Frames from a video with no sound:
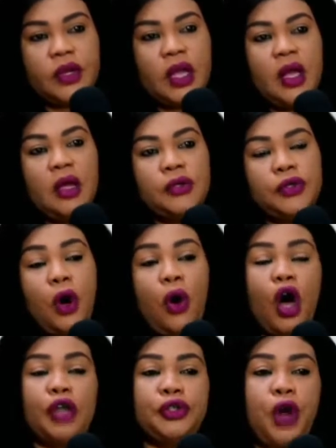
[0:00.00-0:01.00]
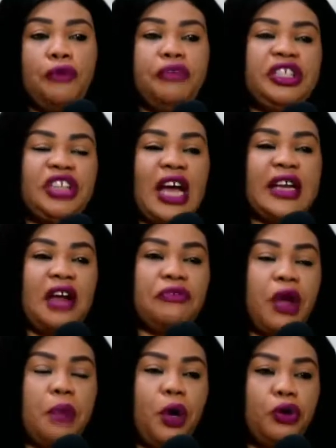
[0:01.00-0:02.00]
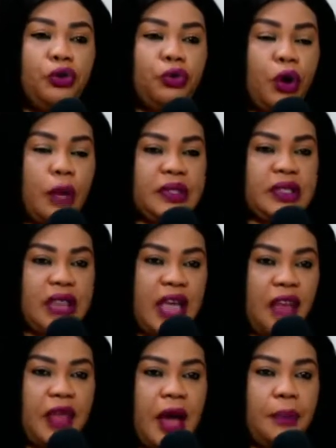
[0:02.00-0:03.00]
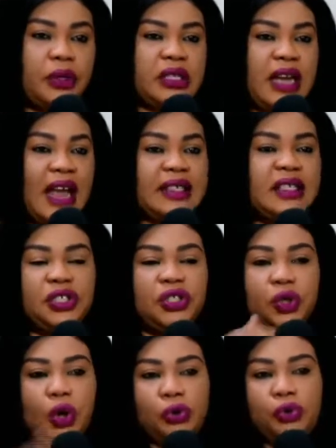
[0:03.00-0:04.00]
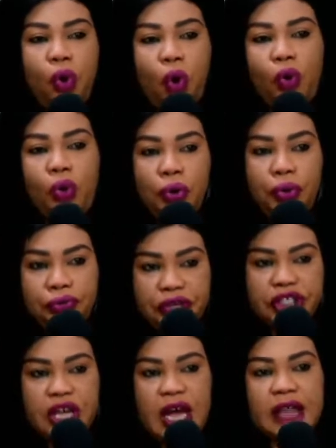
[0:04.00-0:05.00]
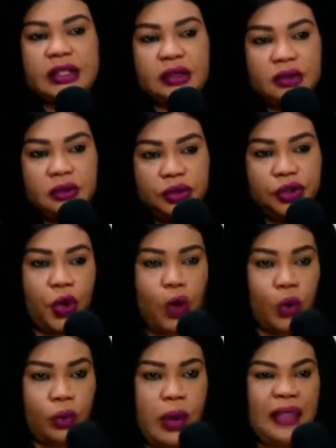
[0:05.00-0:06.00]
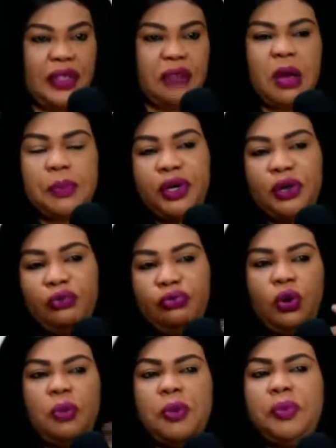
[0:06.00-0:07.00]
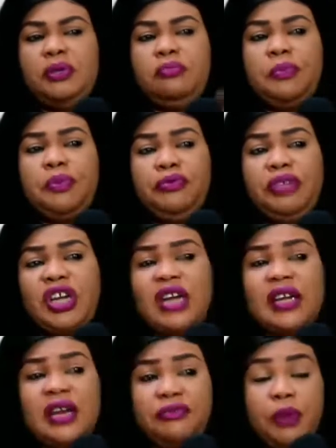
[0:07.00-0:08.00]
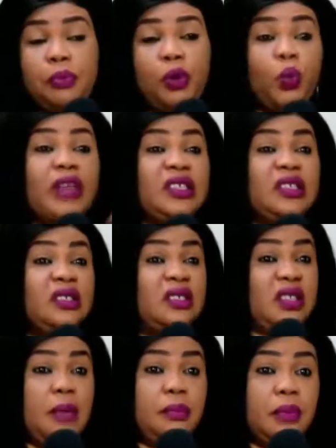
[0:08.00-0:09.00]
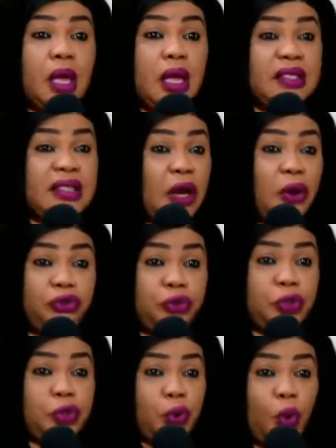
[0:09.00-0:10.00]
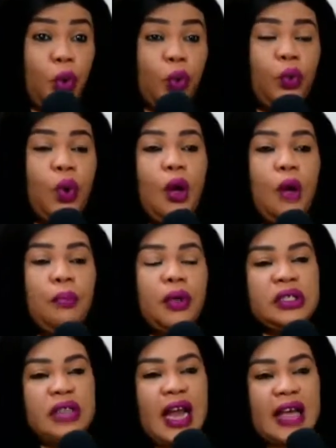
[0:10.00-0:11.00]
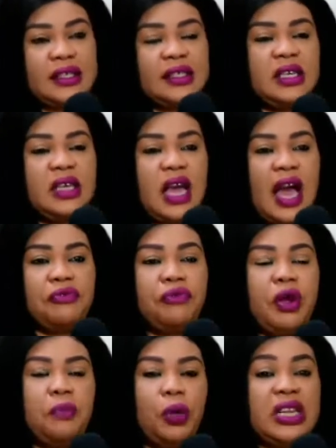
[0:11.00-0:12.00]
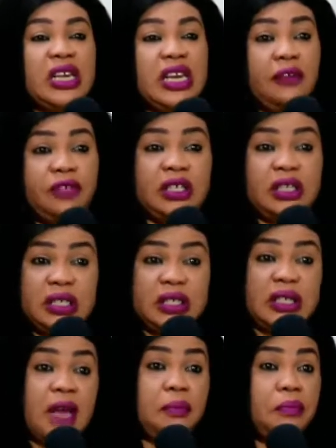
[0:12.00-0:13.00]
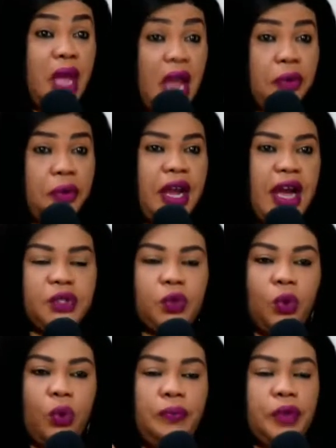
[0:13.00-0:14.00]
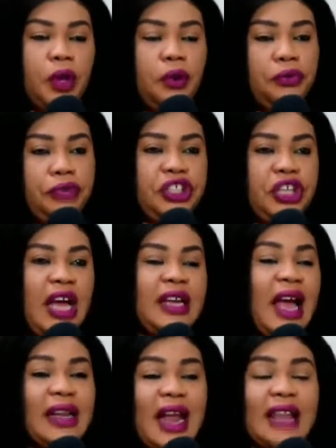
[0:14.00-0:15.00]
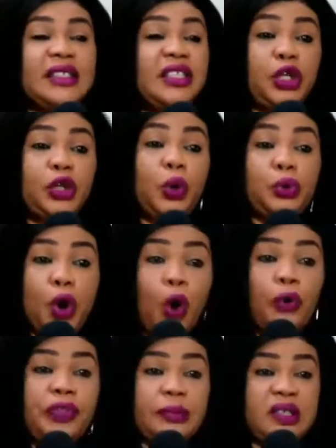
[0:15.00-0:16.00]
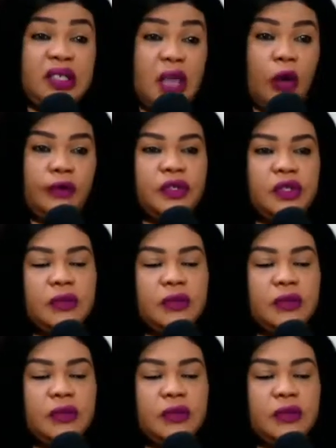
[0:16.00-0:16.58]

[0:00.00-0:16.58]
So although Richard and Raymond grew up together, but Nancy did not know Richard. I think maybe Richard and Raymond went to the same secondary school, but Nancy and Raymond lived in the same area. So Richard and Nancy, they don't know themselves.